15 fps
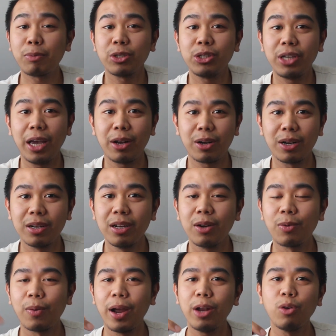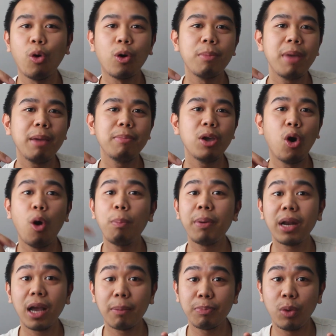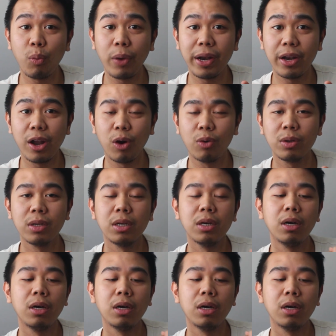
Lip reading: shaker, right? Or maybe opening up the window.